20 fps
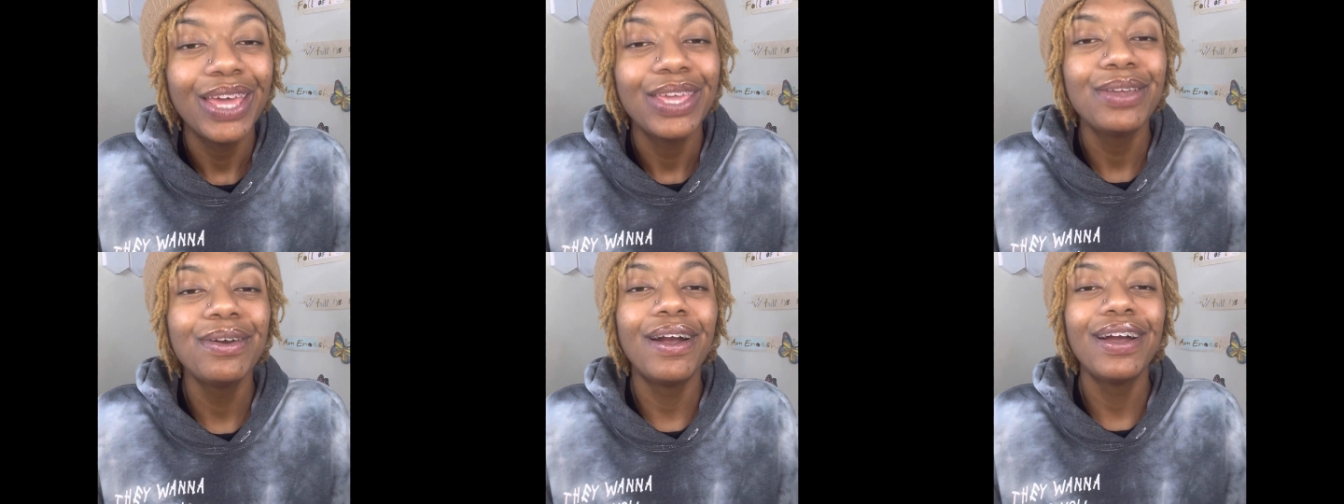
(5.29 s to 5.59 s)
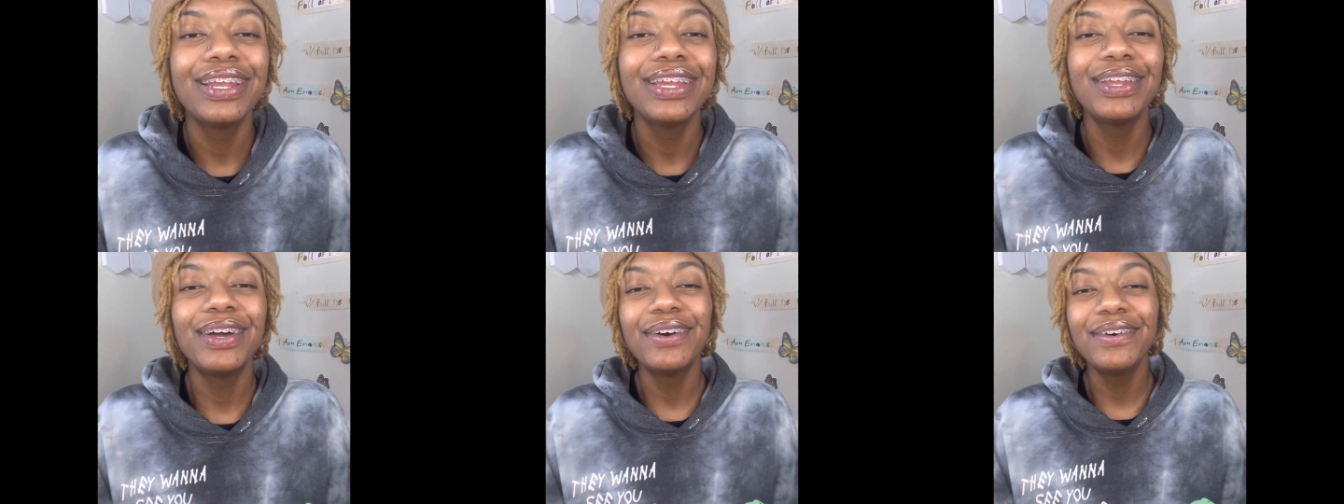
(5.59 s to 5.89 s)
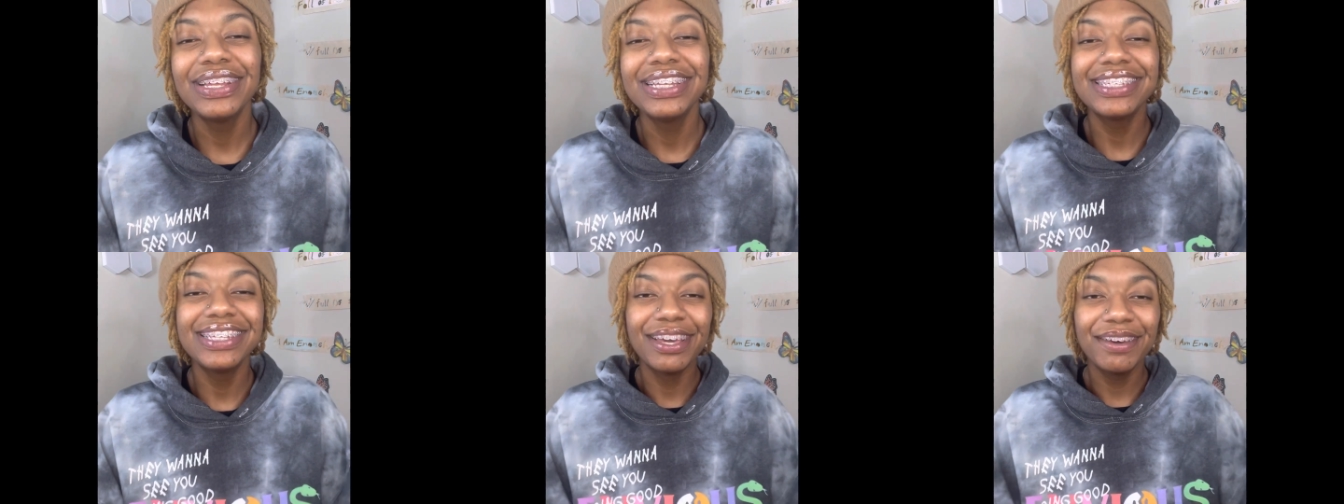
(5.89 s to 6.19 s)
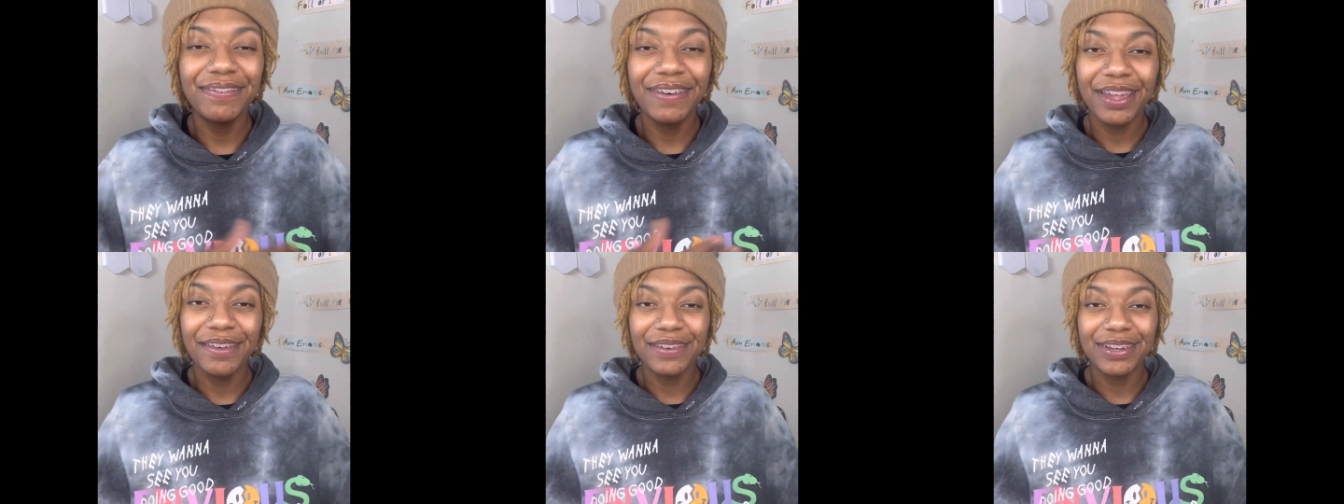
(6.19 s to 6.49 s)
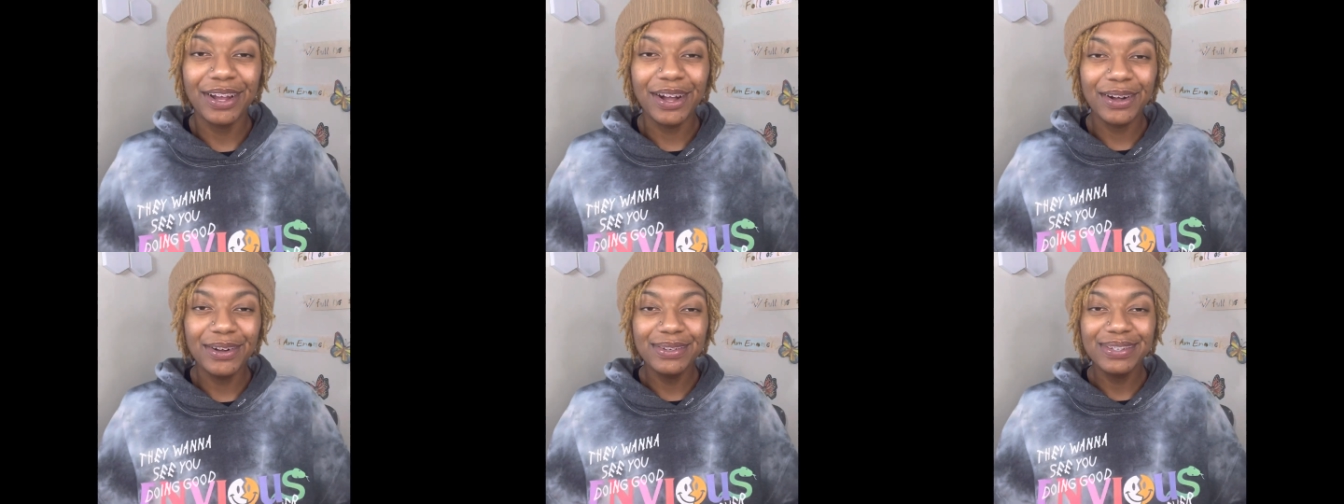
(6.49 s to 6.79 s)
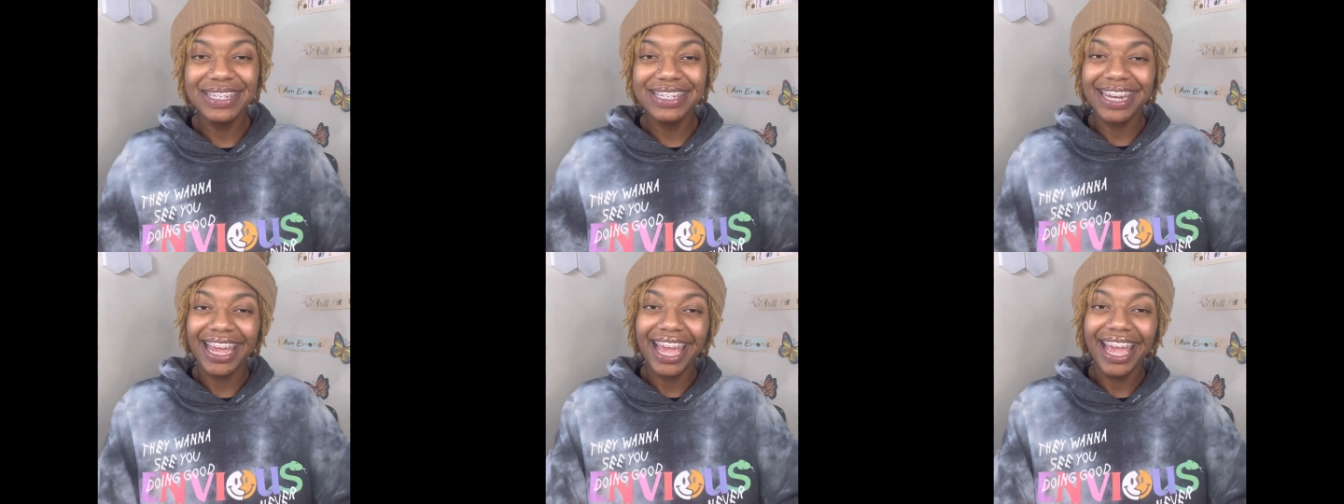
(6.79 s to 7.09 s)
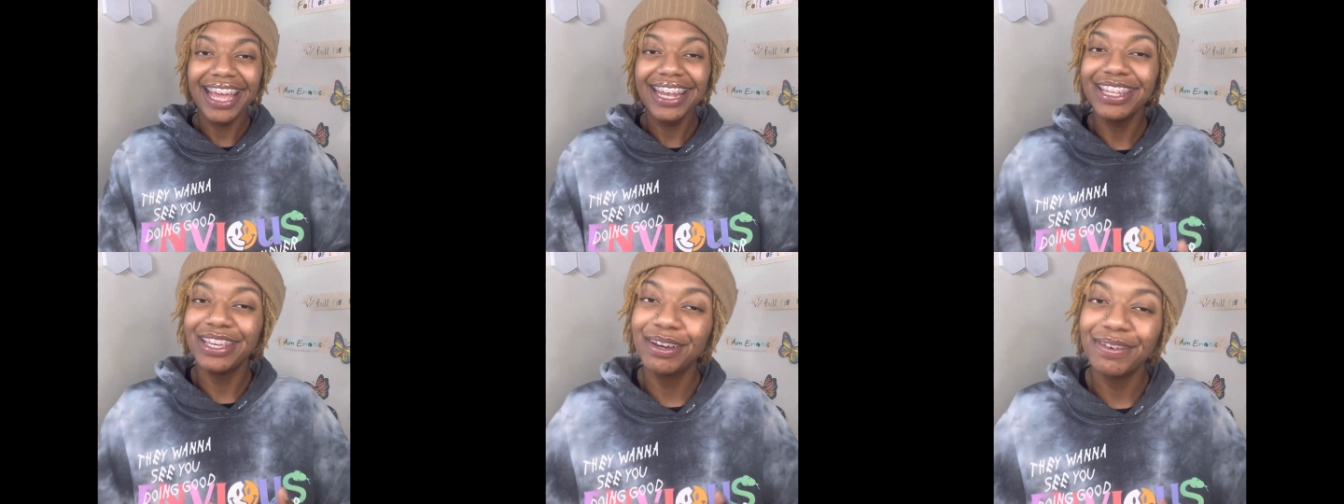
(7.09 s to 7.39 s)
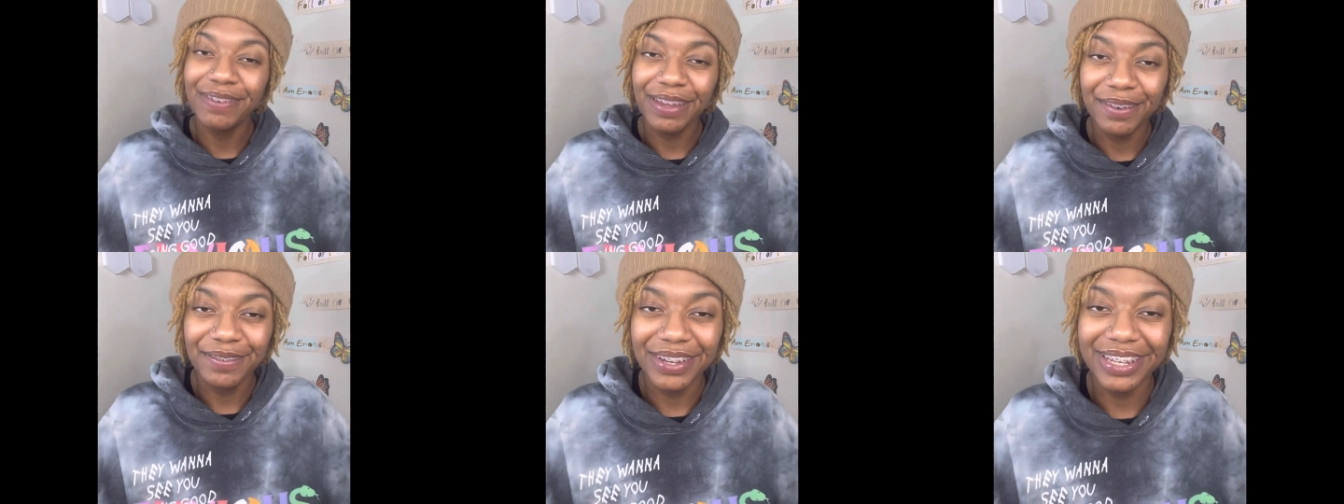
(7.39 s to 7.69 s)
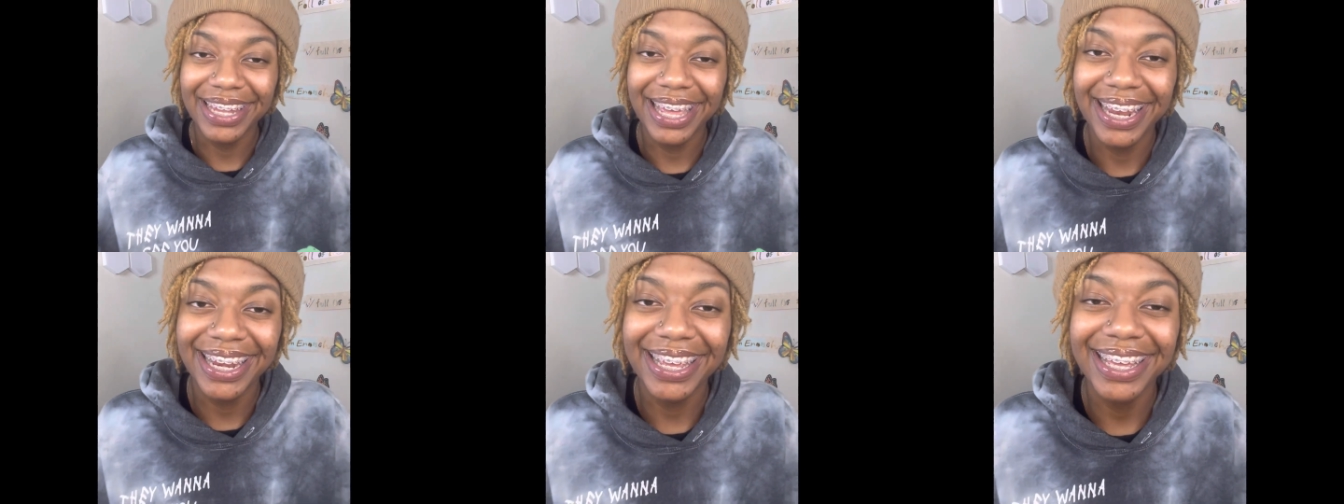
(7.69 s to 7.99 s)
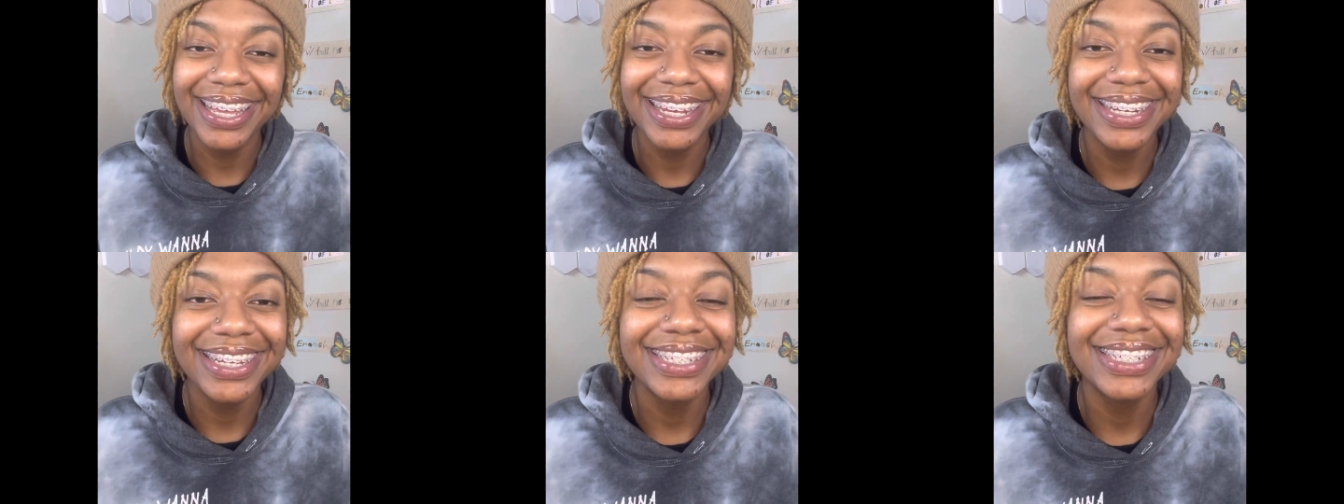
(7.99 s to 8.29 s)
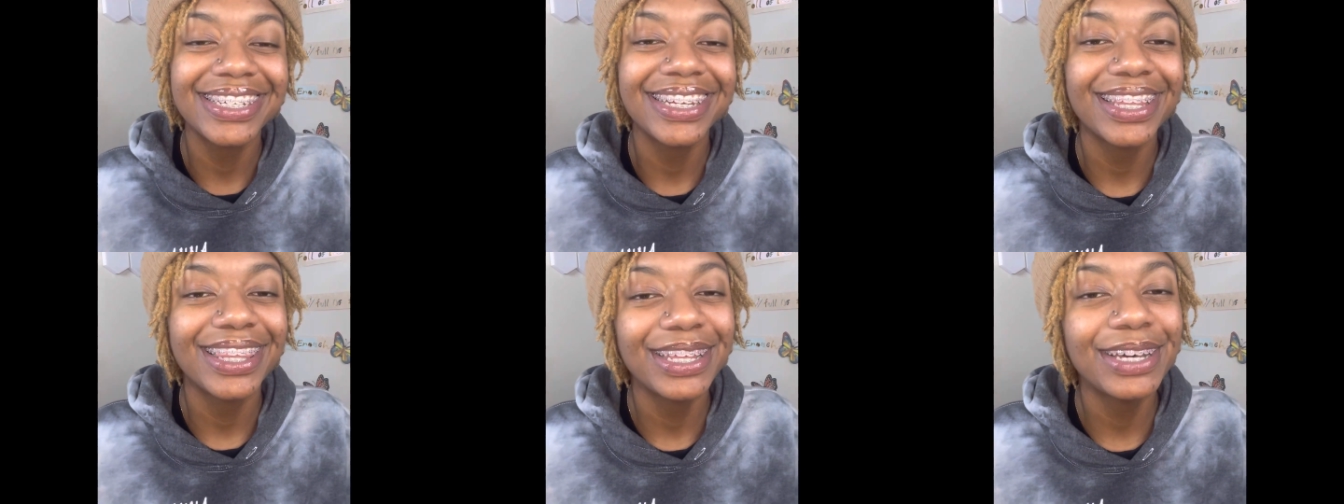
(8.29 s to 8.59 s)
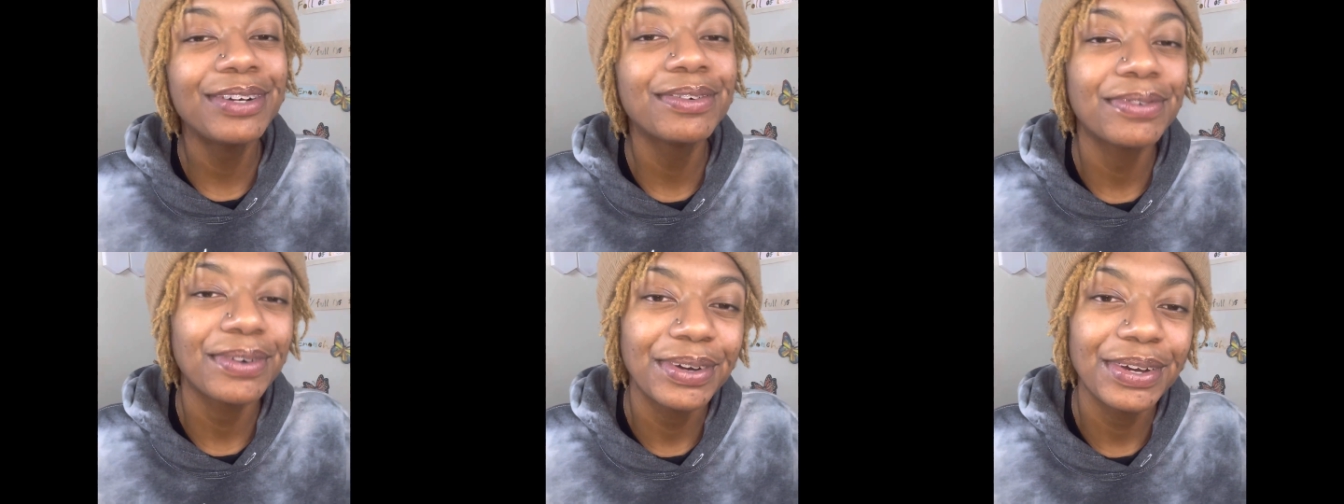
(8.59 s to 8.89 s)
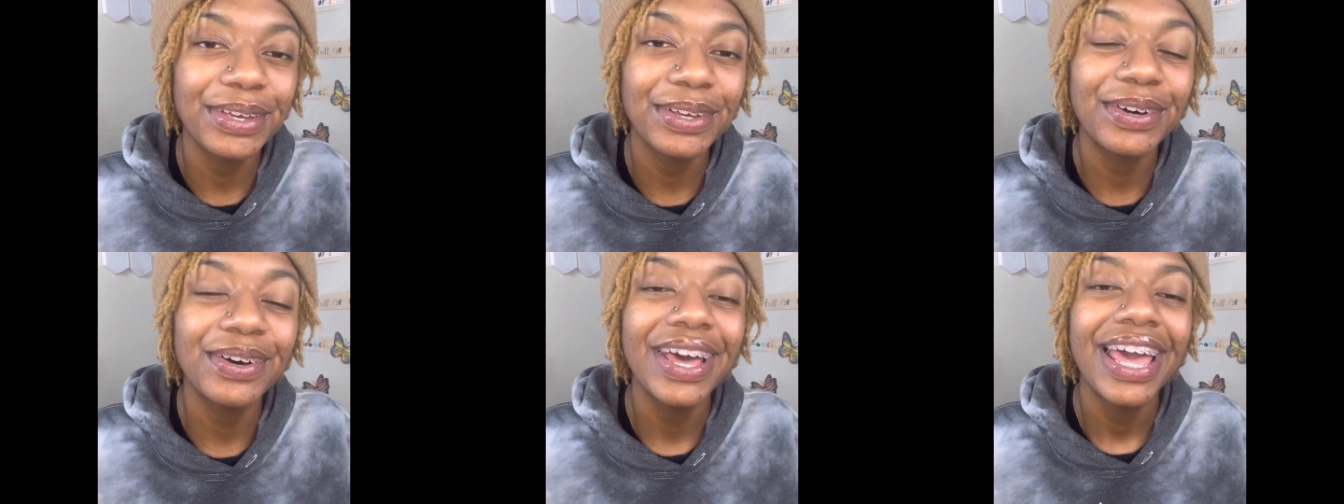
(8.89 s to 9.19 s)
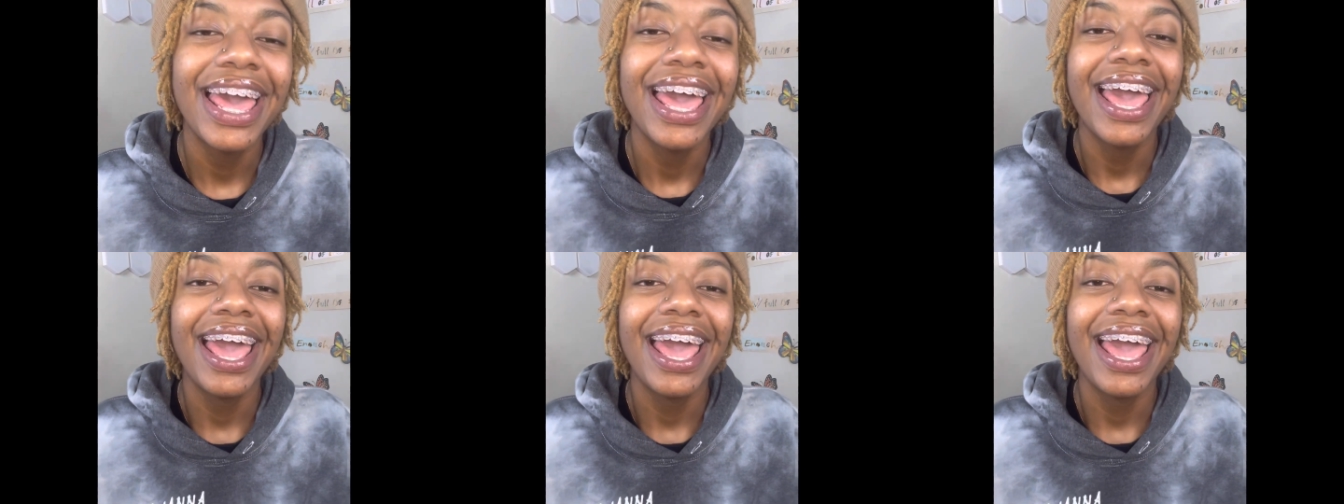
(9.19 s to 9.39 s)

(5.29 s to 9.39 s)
You already know is your favorite host and your favorite lady, Anisha the Royal.